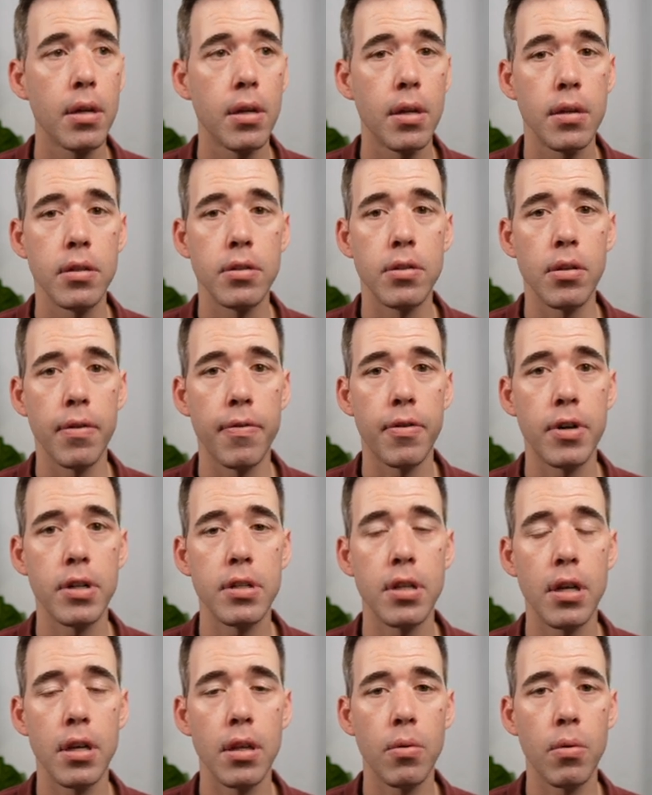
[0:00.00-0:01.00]
So the first
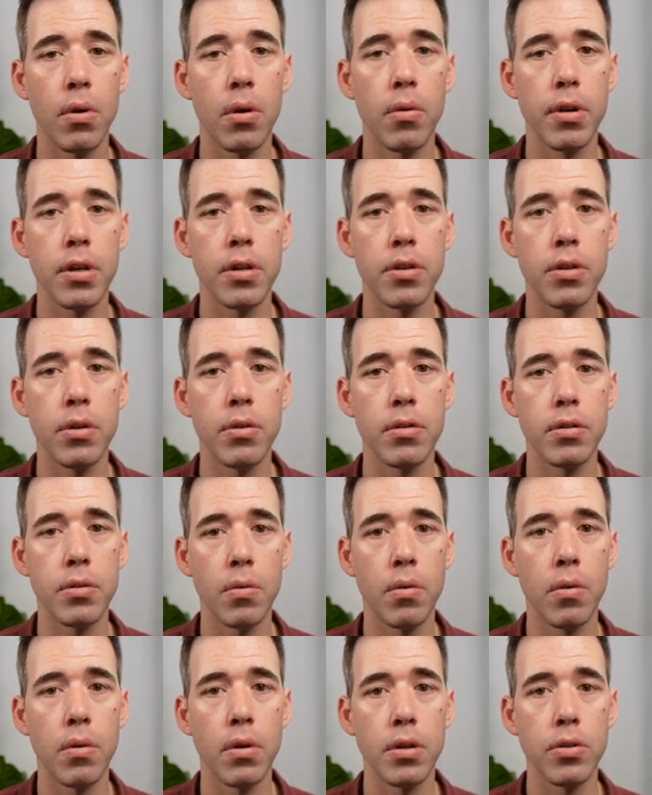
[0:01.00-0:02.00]
thing that we're going to do is we're
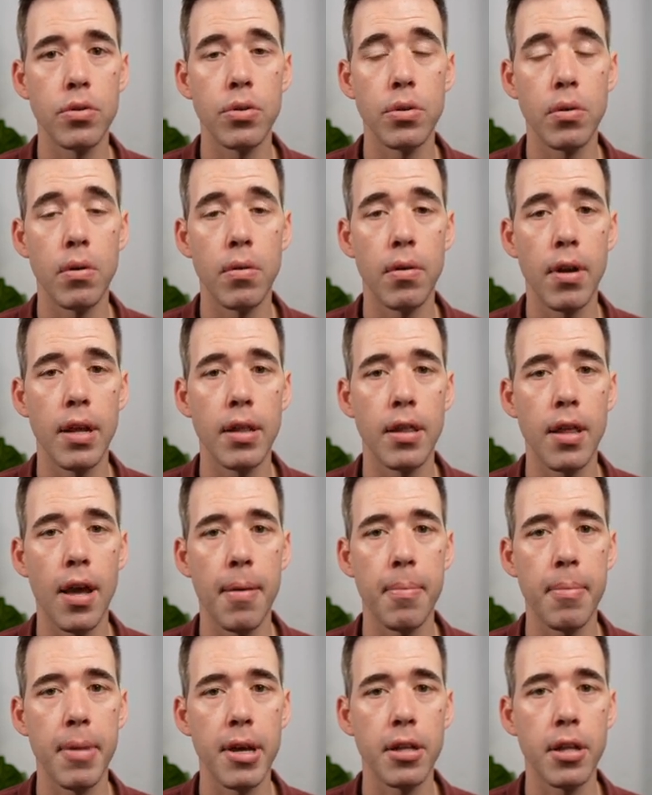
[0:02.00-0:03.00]
going to create that
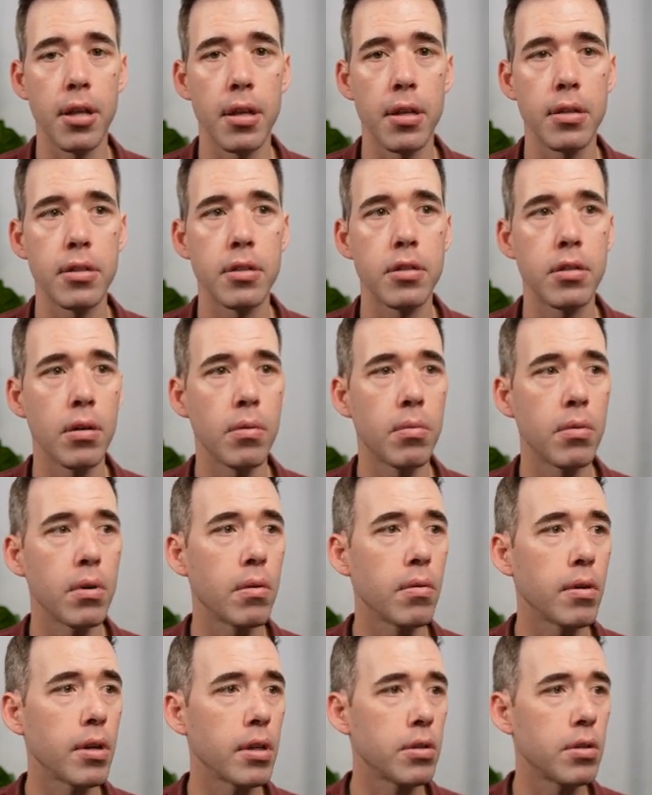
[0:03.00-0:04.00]
method. So we're
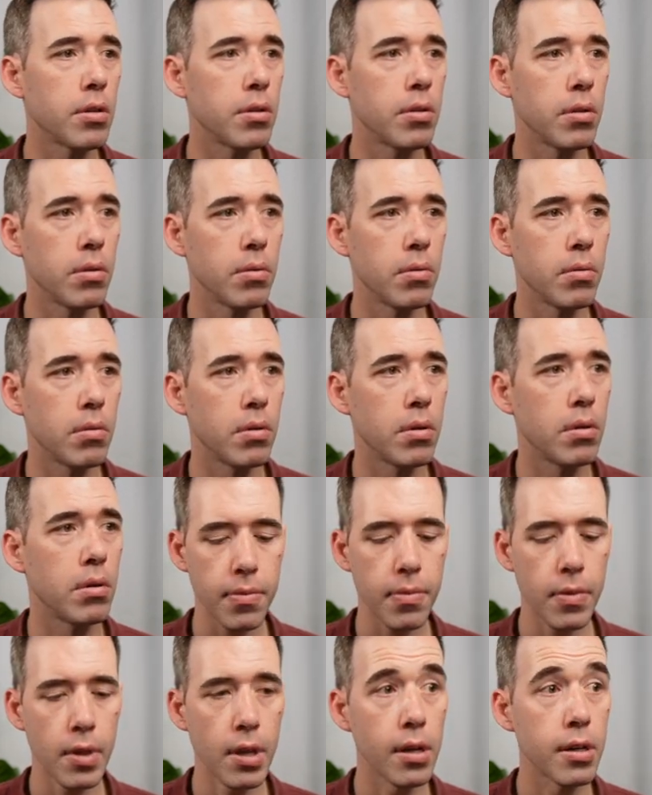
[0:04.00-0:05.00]
going to do
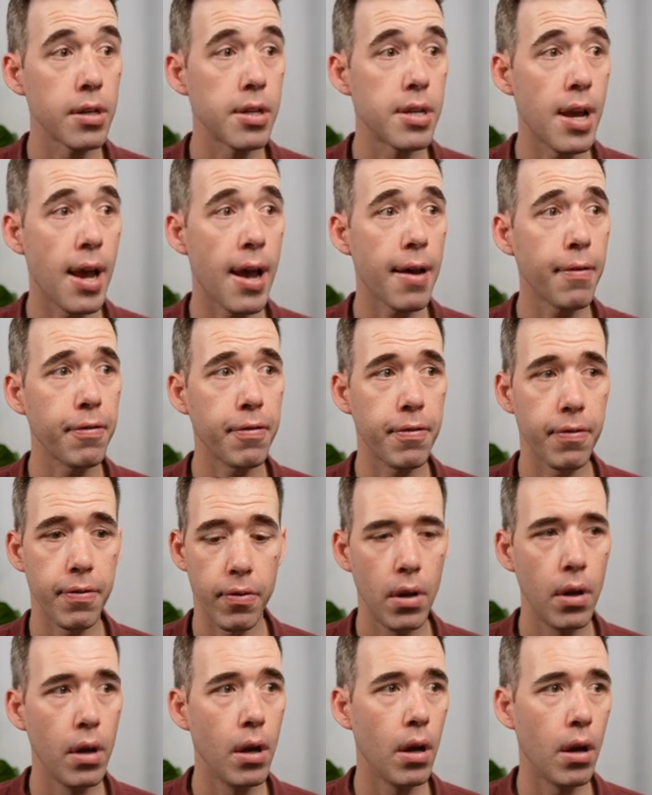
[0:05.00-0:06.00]
def
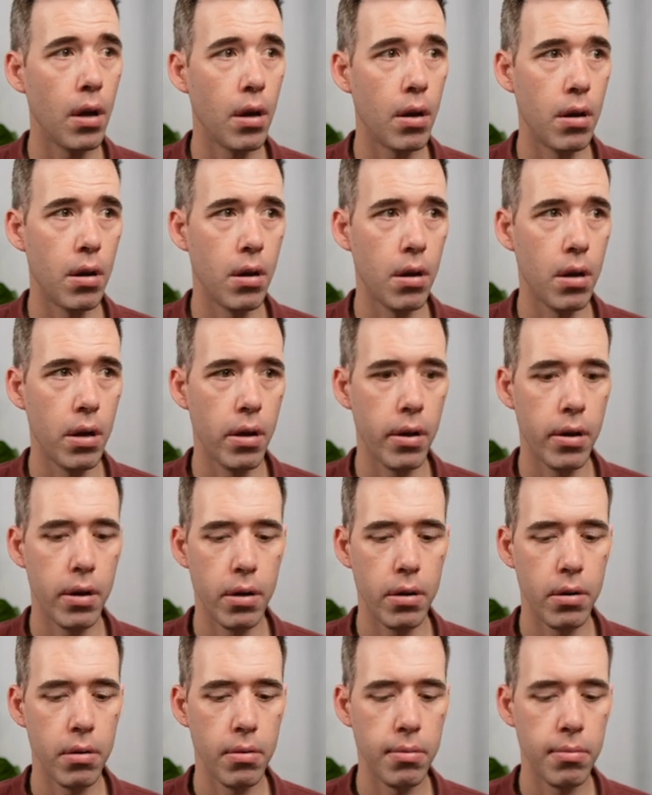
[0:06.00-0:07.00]

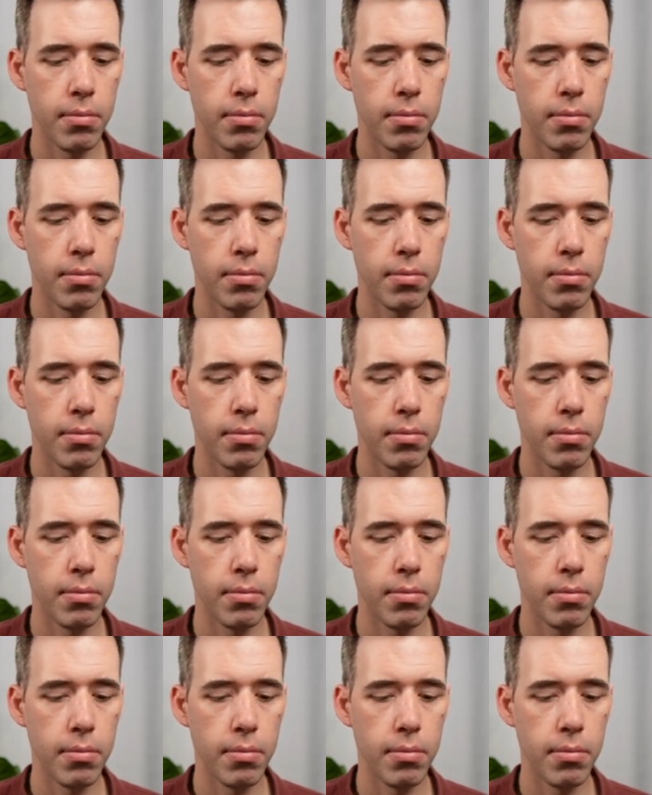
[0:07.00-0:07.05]
on